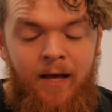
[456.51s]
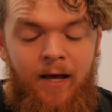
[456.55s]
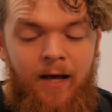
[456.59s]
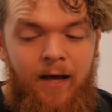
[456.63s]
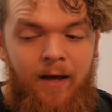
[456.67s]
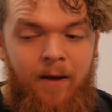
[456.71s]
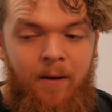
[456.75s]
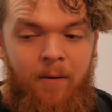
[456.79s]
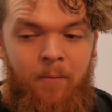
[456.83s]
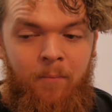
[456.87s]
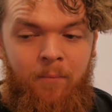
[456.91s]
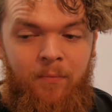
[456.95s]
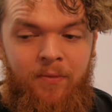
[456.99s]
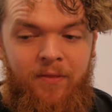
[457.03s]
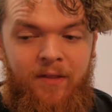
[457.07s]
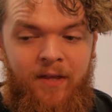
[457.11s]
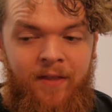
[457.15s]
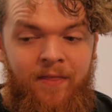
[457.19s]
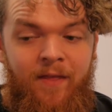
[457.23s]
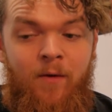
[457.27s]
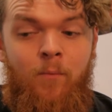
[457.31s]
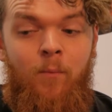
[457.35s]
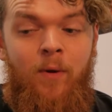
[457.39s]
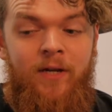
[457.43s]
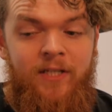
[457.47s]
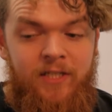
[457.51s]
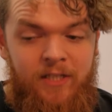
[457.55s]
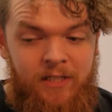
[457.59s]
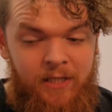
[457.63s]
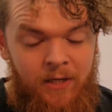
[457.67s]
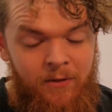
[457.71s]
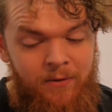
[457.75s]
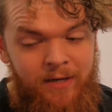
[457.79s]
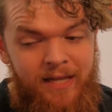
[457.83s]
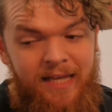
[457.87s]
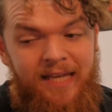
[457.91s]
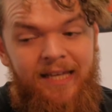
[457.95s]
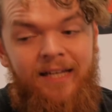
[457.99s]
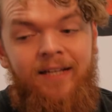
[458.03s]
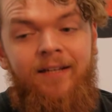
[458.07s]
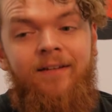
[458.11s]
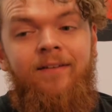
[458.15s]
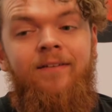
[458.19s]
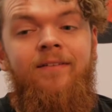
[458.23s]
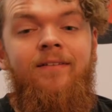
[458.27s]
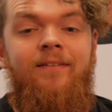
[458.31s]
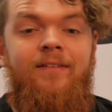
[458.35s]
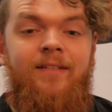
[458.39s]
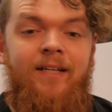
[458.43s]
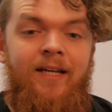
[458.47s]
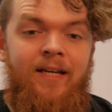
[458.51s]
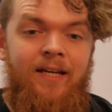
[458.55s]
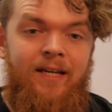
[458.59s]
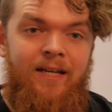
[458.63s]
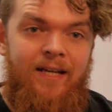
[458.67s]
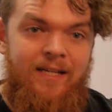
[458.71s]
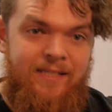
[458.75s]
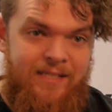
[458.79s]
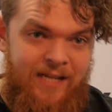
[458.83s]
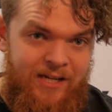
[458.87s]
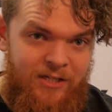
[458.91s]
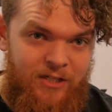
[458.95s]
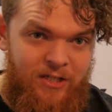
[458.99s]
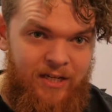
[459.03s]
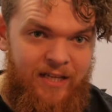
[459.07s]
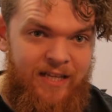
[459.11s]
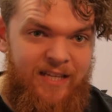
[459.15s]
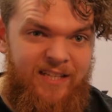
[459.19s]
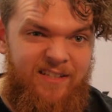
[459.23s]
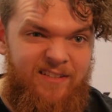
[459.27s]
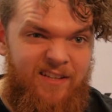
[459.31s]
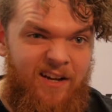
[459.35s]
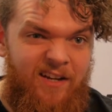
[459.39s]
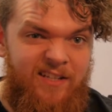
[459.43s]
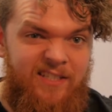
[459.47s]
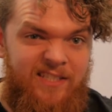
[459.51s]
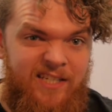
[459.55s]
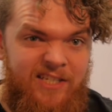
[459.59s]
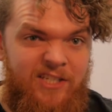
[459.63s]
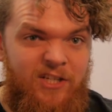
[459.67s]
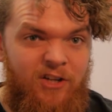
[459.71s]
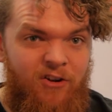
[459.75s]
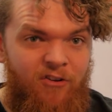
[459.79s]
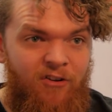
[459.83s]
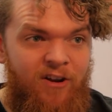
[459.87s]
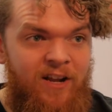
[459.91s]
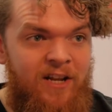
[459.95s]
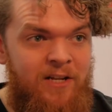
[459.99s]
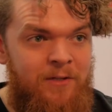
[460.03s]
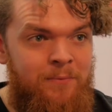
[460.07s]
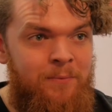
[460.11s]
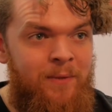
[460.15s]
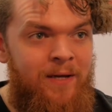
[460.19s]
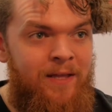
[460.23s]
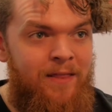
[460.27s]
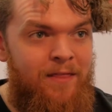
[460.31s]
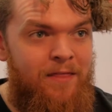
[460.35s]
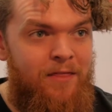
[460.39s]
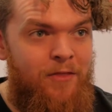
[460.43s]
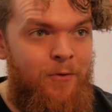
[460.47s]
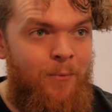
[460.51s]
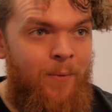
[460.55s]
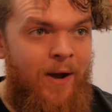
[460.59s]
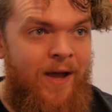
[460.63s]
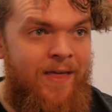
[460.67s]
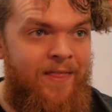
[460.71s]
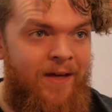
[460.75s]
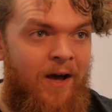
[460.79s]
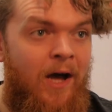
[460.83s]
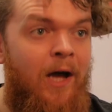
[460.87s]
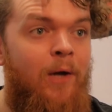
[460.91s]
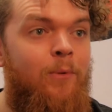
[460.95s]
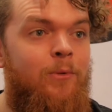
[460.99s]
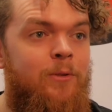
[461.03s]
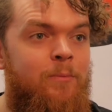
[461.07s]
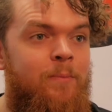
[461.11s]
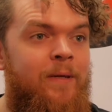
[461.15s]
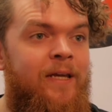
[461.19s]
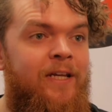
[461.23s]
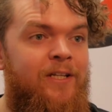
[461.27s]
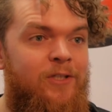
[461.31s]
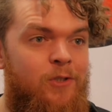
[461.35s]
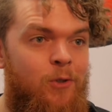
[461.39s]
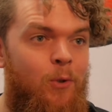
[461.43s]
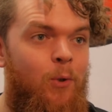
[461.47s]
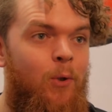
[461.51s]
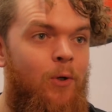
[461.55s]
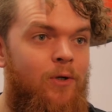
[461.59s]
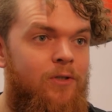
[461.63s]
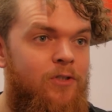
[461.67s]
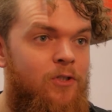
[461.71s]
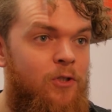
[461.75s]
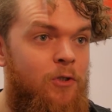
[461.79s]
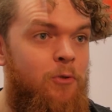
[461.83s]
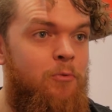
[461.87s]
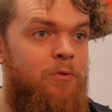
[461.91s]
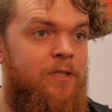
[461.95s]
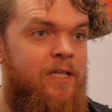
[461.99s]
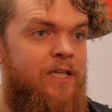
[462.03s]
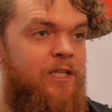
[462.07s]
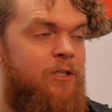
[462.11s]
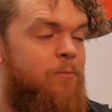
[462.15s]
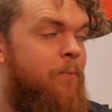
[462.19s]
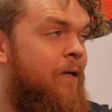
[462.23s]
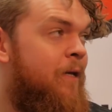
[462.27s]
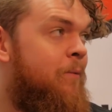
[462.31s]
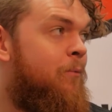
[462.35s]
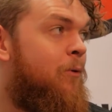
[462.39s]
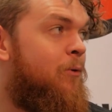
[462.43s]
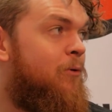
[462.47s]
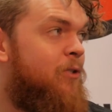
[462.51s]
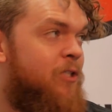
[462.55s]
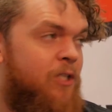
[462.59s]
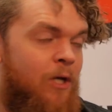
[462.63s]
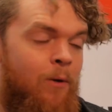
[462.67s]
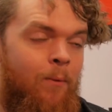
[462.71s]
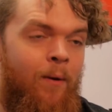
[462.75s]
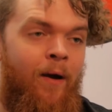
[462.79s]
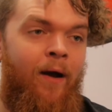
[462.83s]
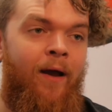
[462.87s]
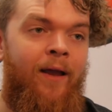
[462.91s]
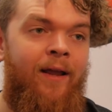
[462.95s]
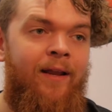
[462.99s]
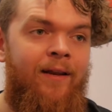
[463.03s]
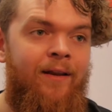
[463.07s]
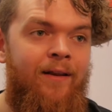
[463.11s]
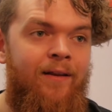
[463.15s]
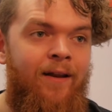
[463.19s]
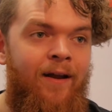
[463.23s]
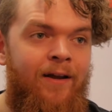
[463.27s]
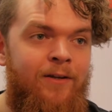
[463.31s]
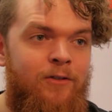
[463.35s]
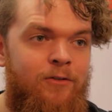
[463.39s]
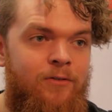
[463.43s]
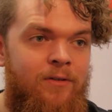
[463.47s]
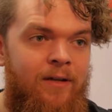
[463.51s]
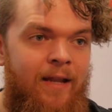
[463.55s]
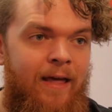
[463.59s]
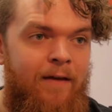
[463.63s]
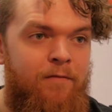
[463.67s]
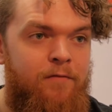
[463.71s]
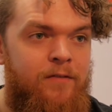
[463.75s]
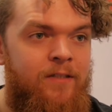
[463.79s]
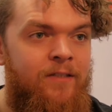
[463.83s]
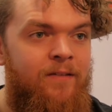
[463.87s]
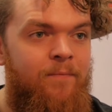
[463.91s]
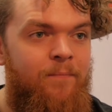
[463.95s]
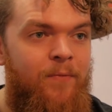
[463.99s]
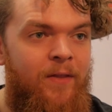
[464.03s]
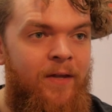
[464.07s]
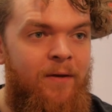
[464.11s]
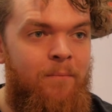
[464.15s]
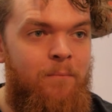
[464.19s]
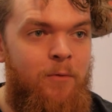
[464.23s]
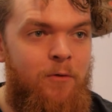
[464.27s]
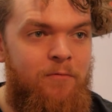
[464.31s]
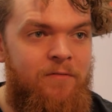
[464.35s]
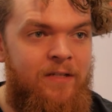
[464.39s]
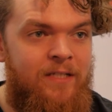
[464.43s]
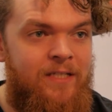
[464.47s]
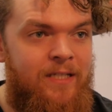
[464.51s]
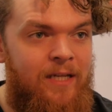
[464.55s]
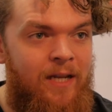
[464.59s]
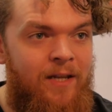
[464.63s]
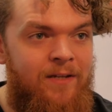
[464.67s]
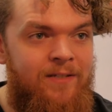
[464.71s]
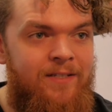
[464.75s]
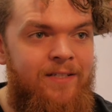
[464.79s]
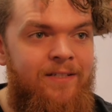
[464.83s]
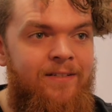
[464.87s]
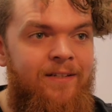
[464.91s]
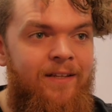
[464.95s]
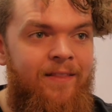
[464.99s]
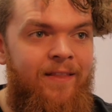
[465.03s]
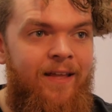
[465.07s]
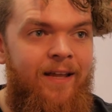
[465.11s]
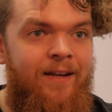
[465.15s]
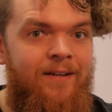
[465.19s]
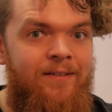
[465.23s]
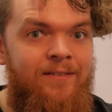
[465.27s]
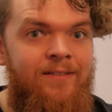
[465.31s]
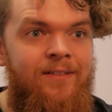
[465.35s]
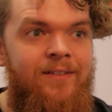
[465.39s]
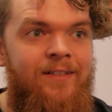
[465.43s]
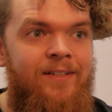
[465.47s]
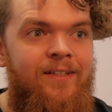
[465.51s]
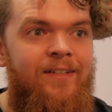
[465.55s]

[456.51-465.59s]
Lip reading: and then went to uni, and essentially I disagreed with the way that I was being taught to teach people, so I left and moved into London, and then